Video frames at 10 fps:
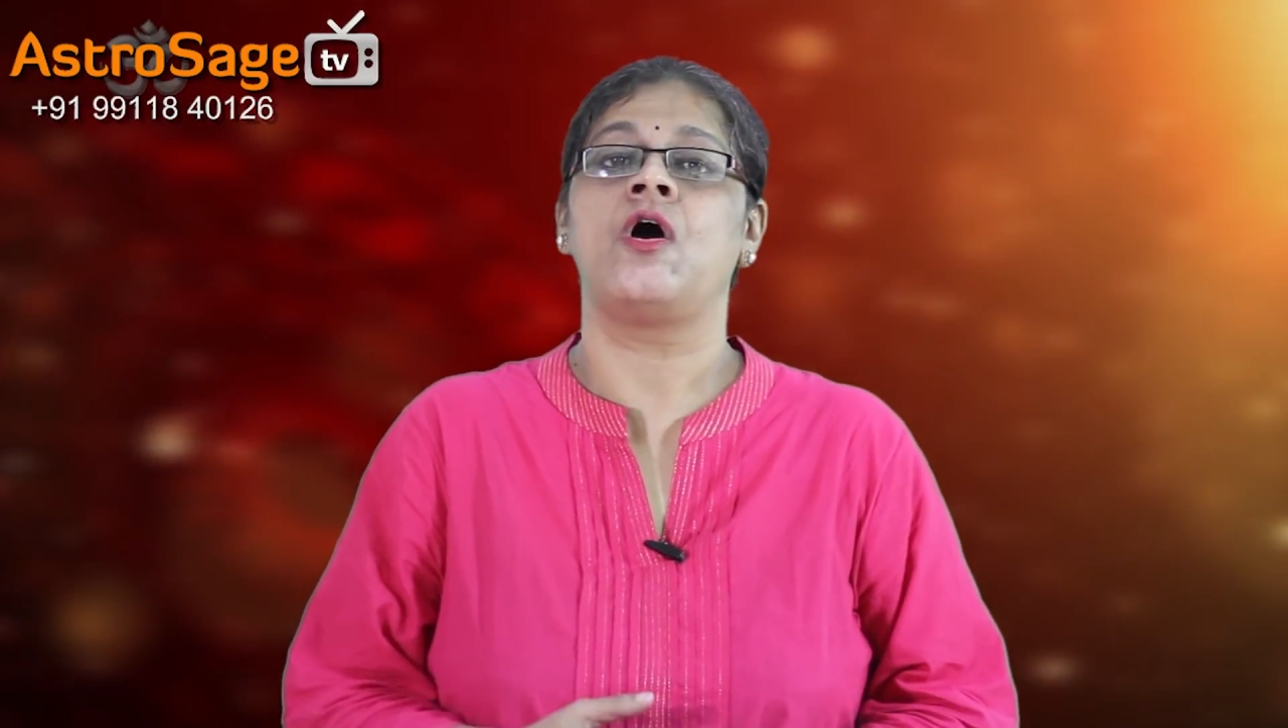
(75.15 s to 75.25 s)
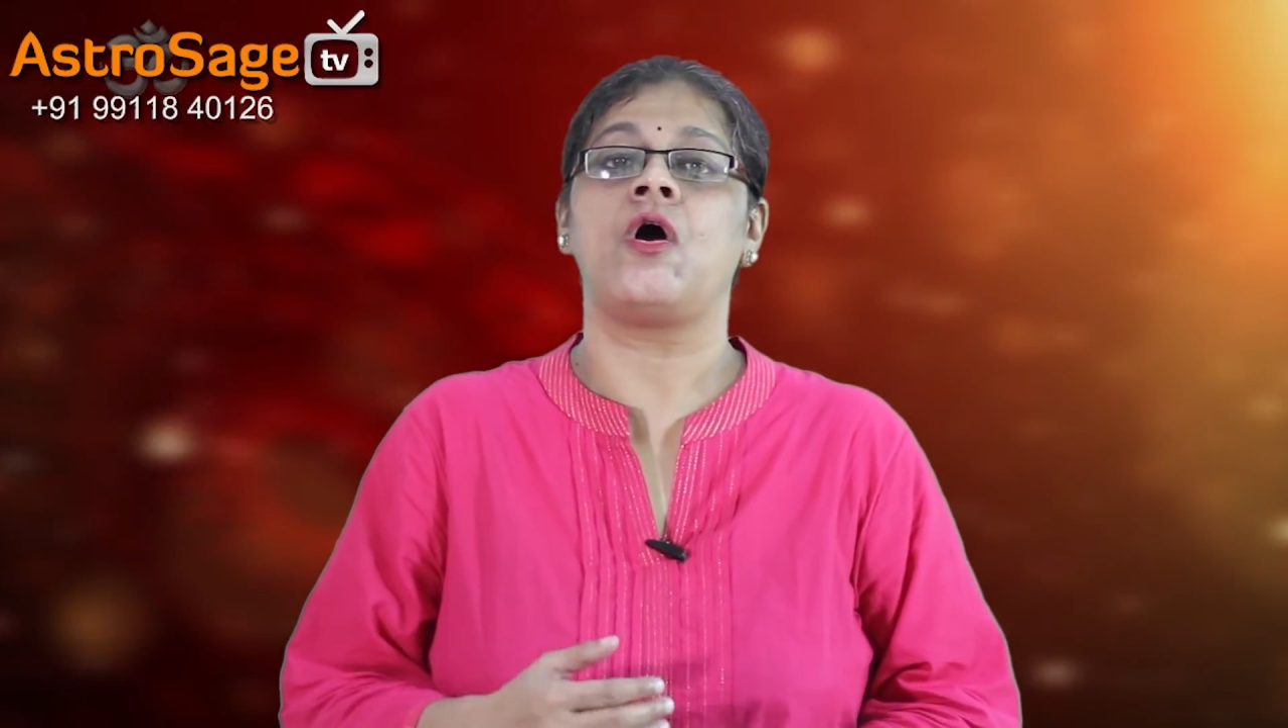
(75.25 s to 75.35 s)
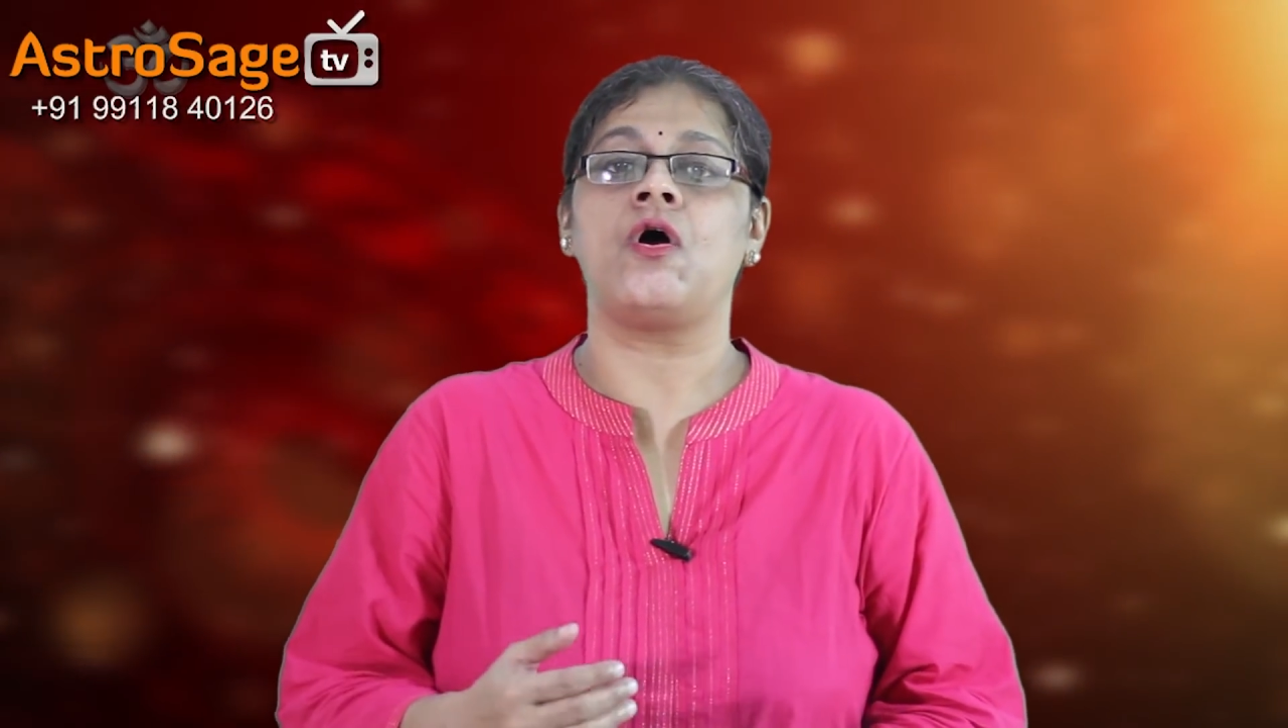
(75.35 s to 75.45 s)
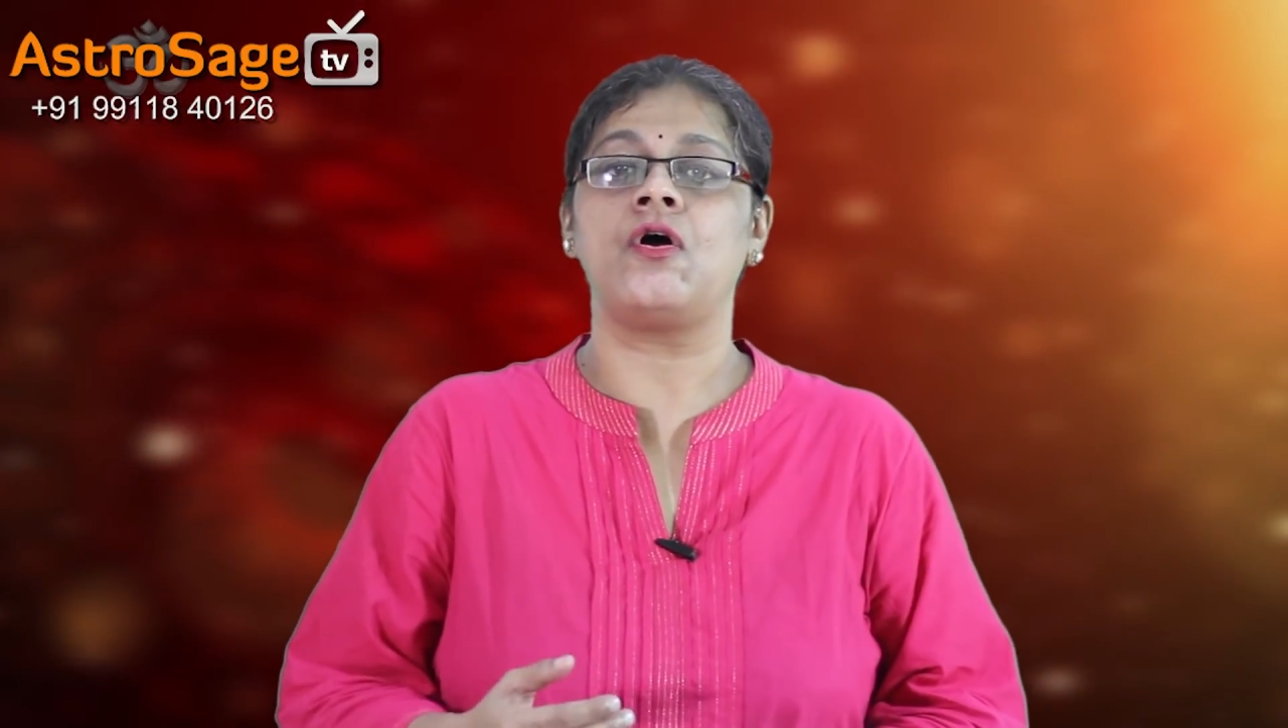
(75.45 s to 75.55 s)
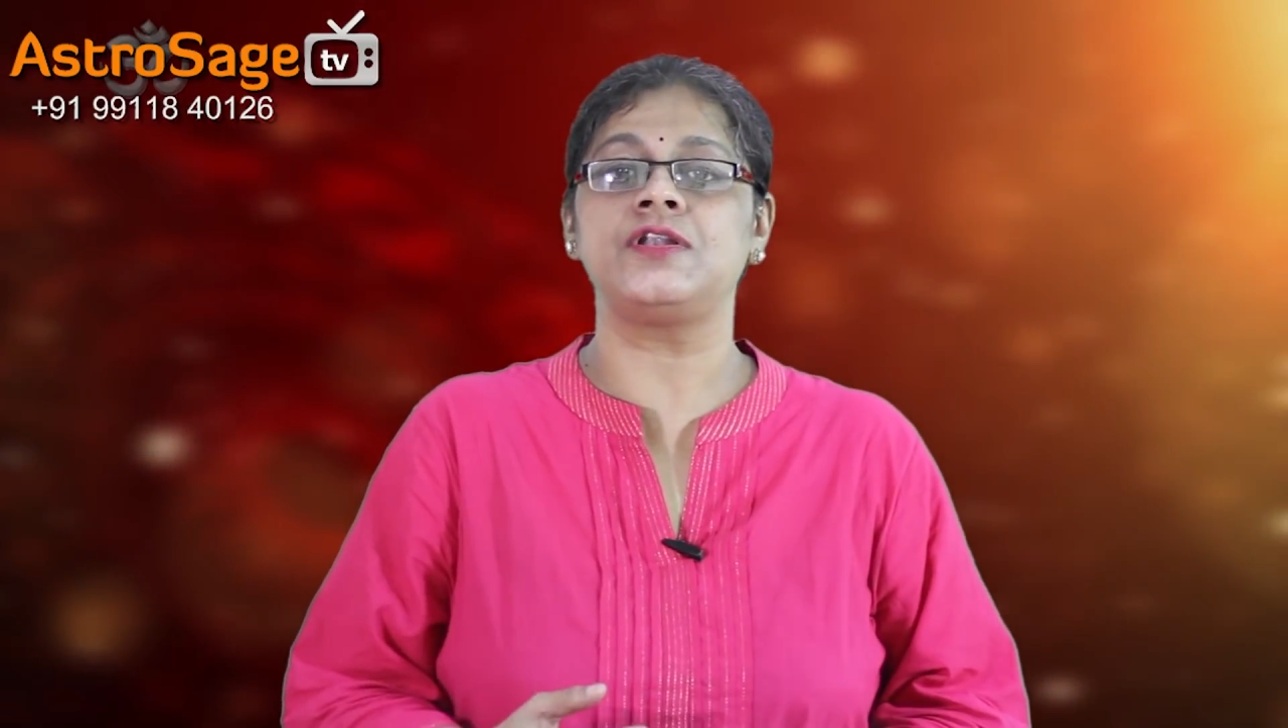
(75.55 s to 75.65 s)

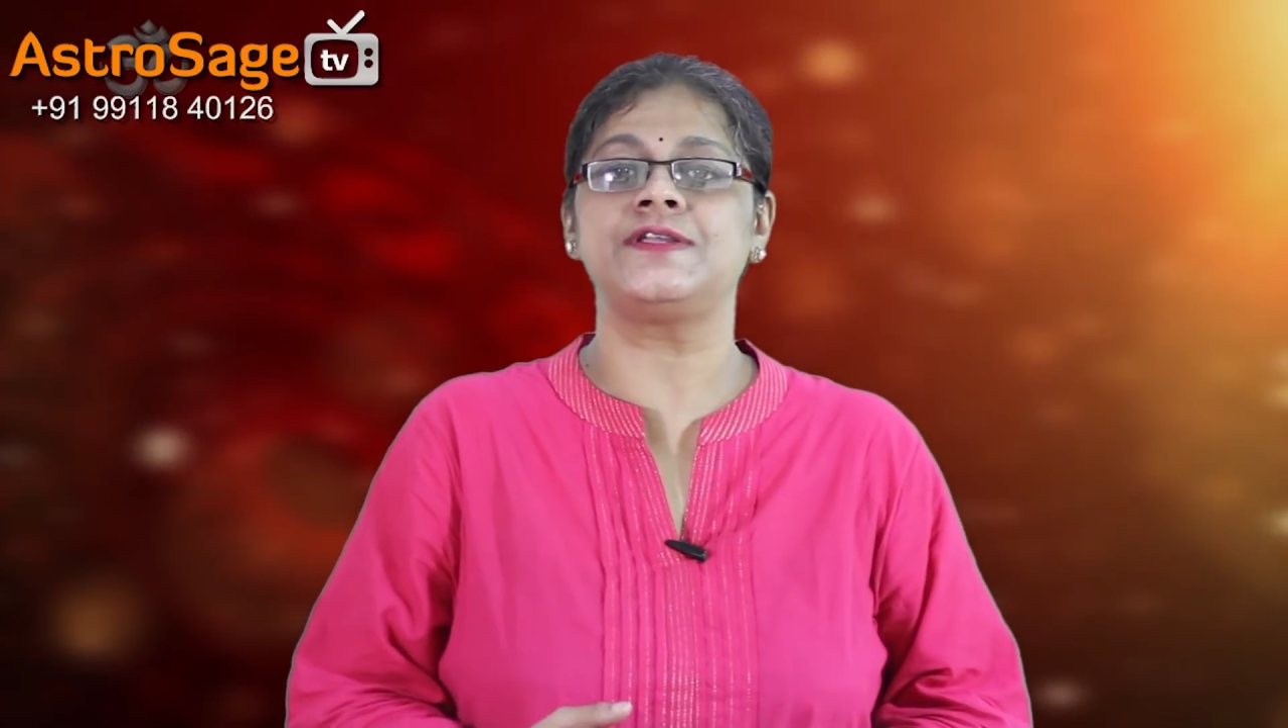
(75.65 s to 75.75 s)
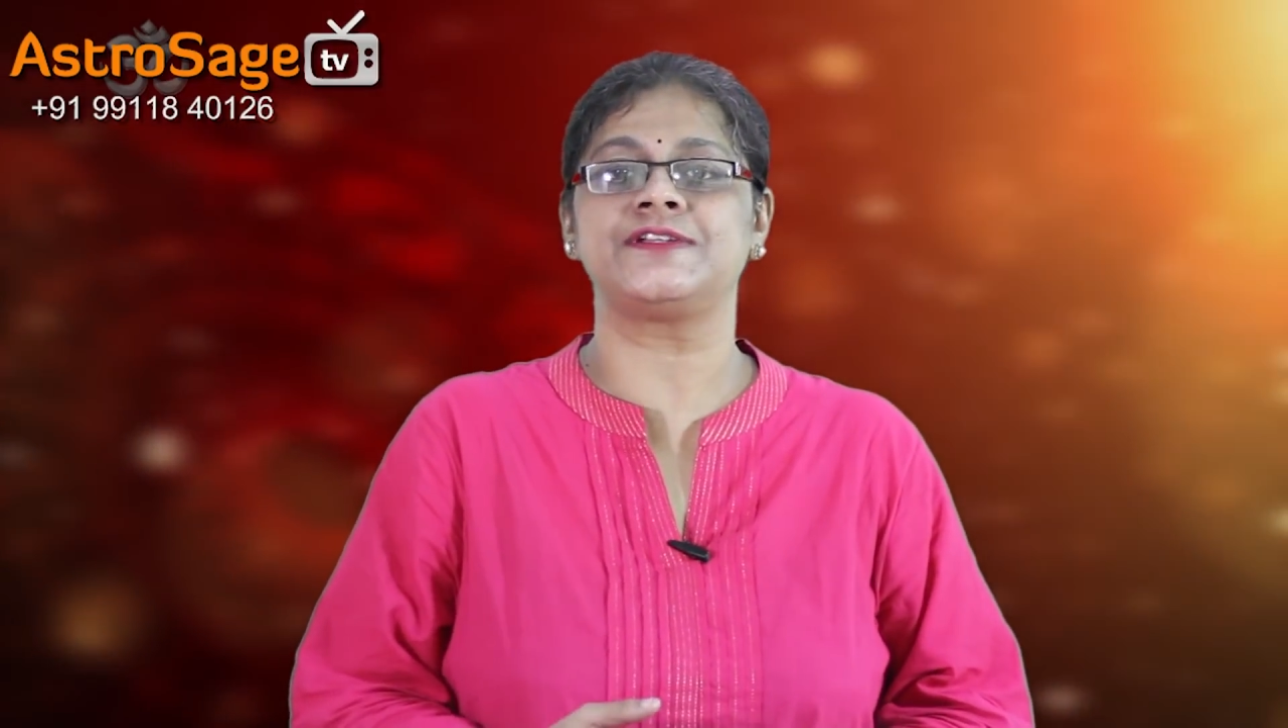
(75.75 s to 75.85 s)
all your